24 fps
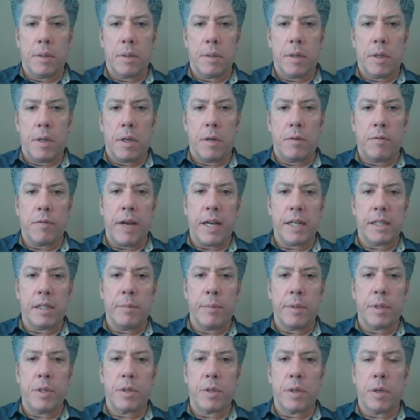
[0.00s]
Uh, in fact, let
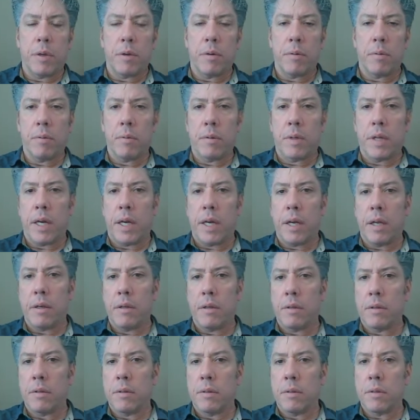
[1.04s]
me show you that
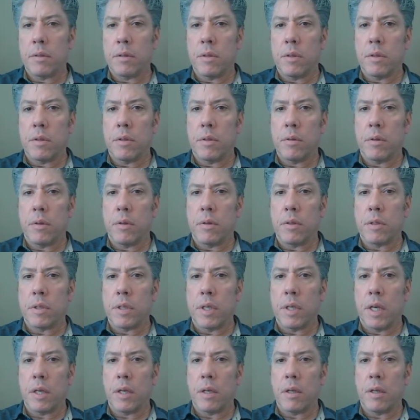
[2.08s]
so that you
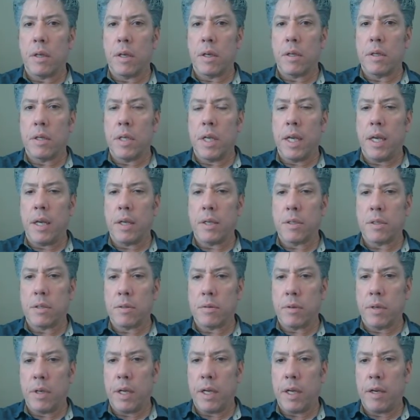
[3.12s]
understand it. Uh,
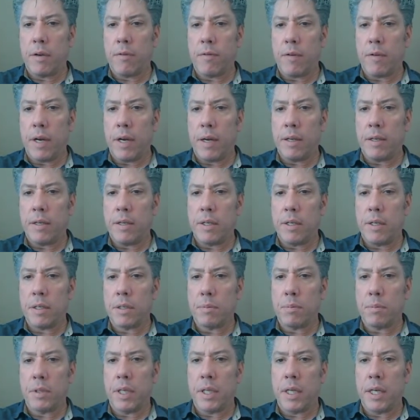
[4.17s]
DS3, if I
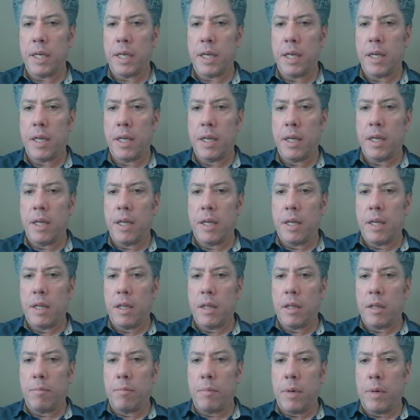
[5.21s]
display
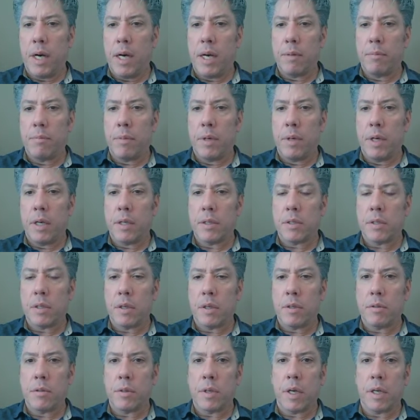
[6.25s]
the Modbus
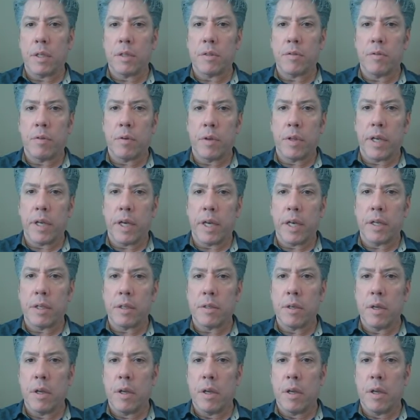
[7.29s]
address for that, it's